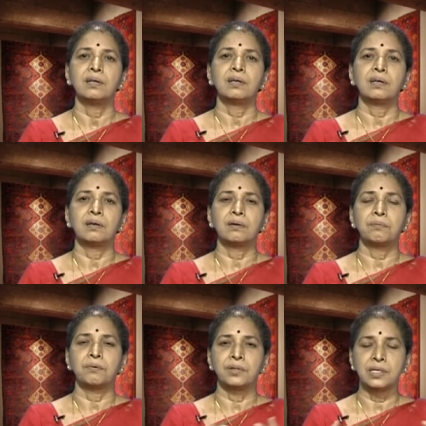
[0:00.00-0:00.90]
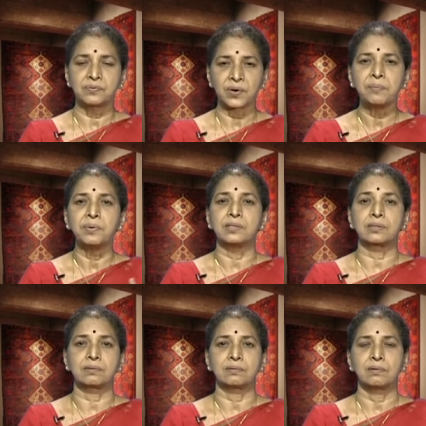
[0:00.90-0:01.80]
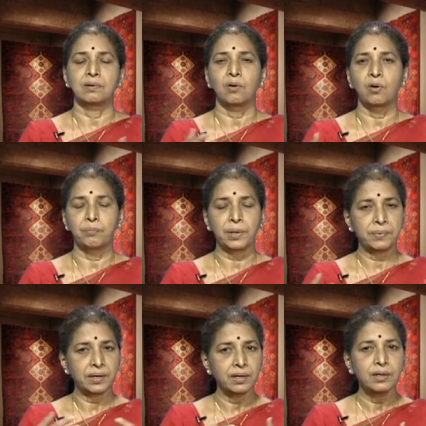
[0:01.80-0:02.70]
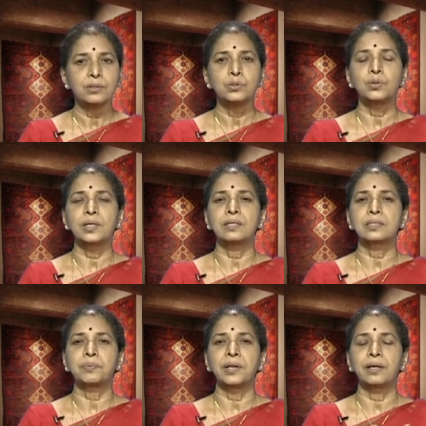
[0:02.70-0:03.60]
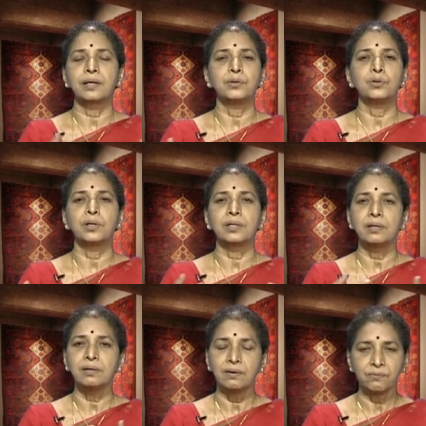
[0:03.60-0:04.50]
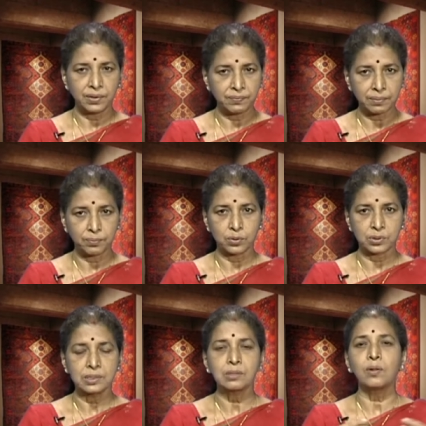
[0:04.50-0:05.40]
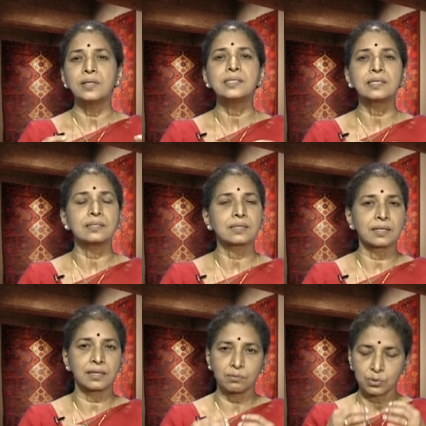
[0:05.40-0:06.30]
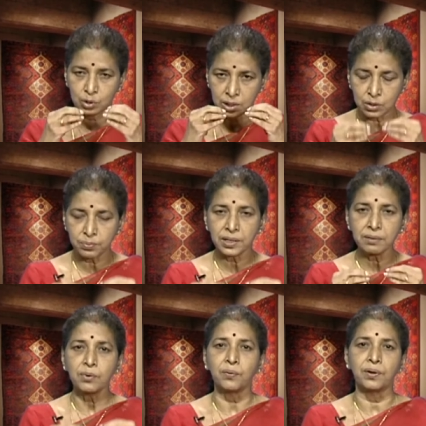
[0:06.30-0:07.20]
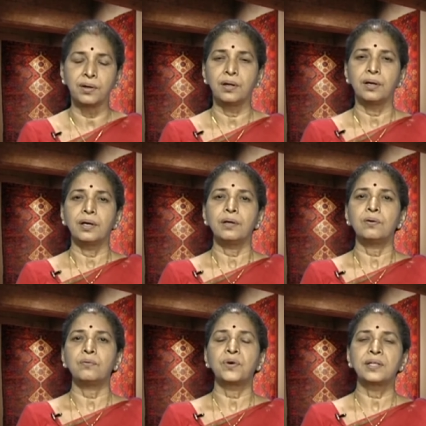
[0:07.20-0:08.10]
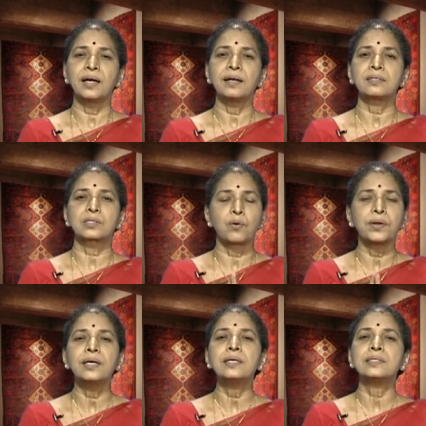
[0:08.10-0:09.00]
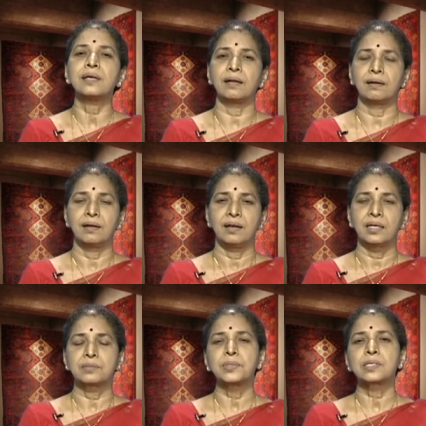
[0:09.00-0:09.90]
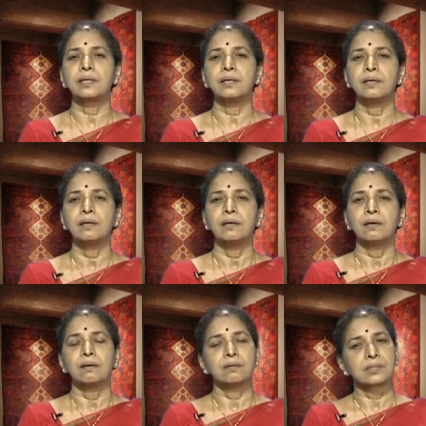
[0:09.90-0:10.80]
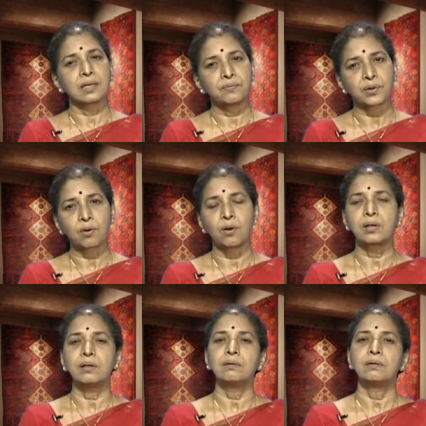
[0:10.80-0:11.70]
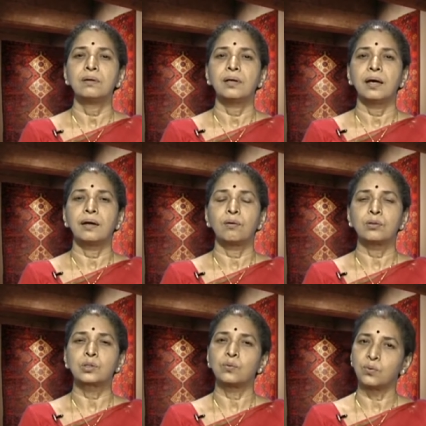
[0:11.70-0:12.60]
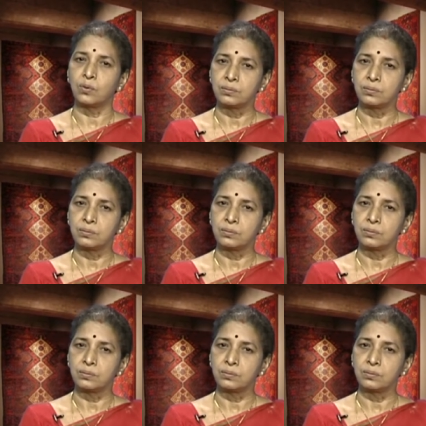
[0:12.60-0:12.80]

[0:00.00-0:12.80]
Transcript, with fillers: uh, these fibers or maybe during the spinning and during the weaving portions all these things are there which need to be removed you know for that scouring is done especially uh, say for cotton and also wool